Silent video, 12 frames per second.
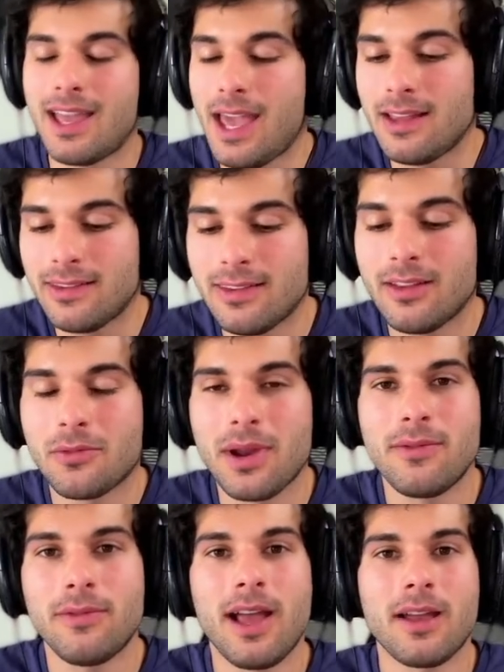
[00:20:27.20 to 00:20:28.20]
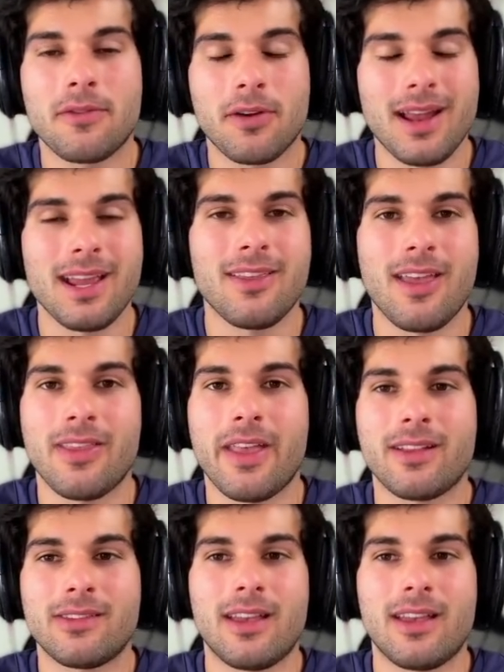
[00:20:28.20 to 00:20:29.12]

instant red flag for anything that